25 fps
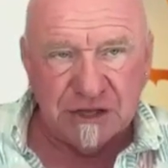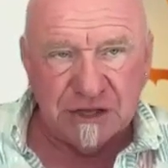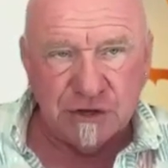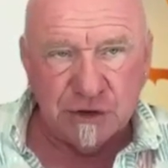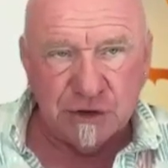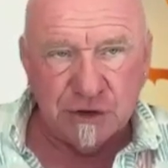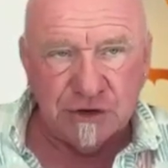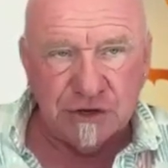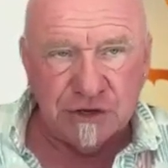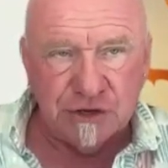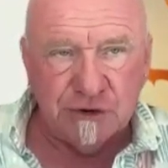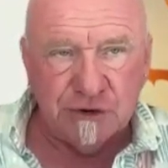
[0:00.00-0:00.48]
and
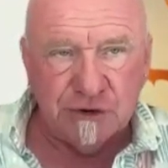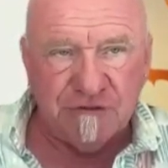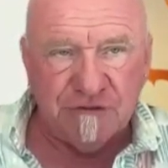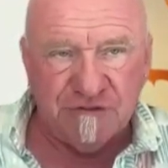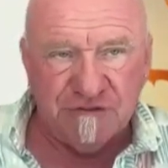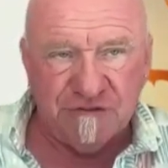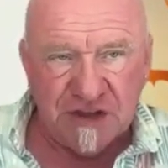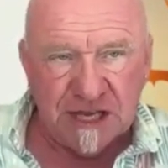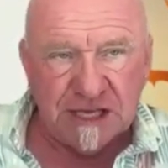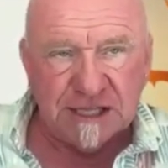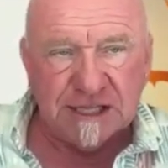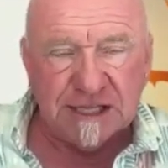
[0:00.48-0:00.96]
you're
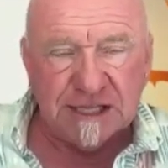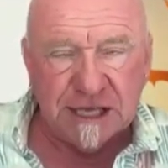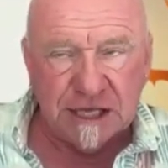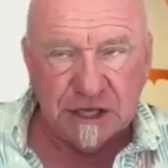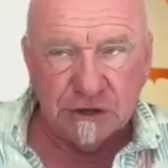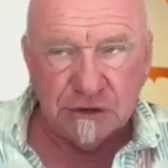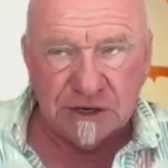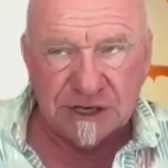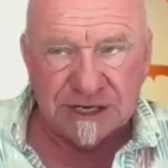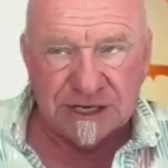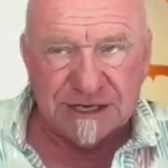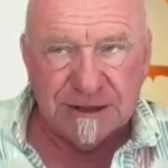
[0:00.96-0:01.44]

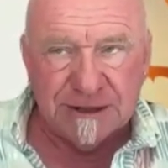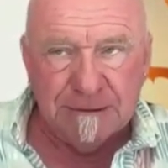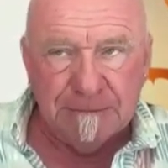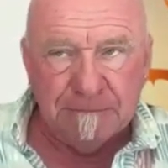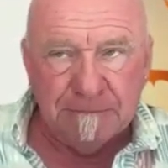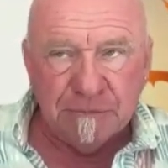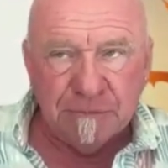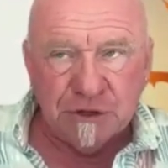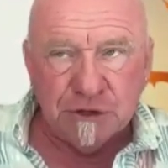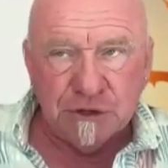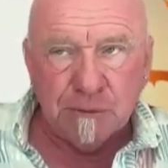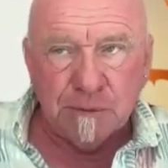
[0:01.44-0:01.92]
feeling
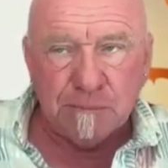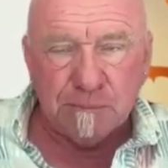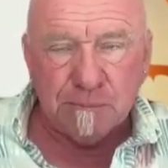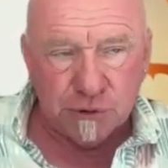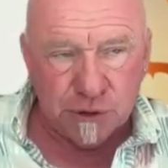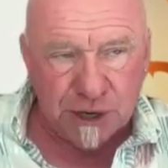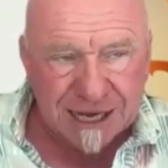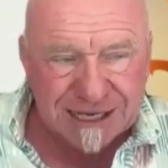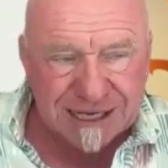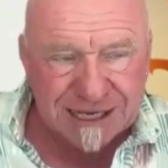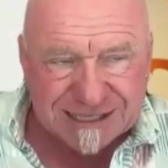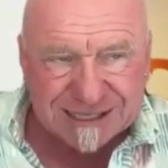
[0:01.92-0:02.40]
your
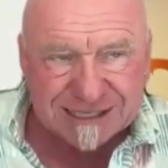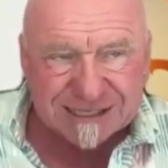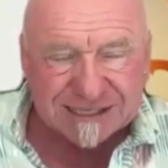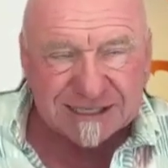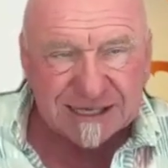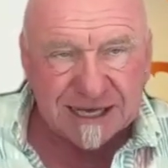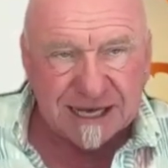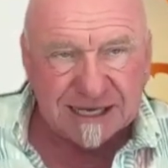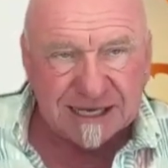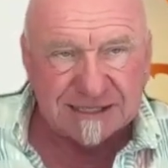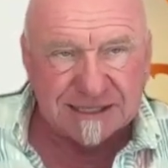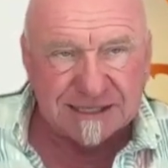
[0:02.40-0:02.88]

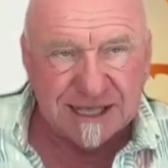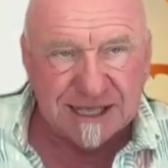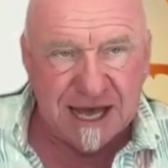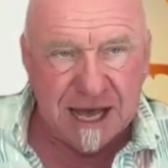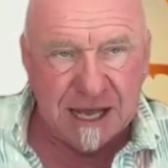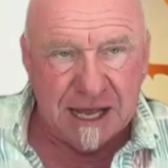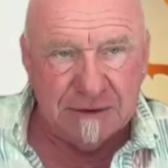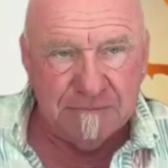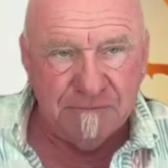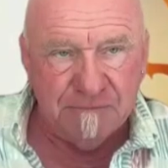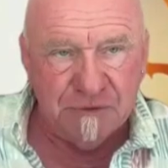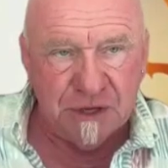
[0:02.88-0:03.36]
presence as
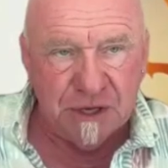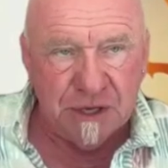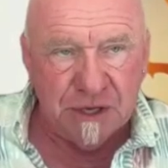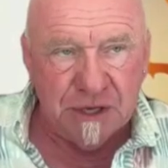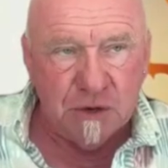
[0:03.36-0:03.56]
that,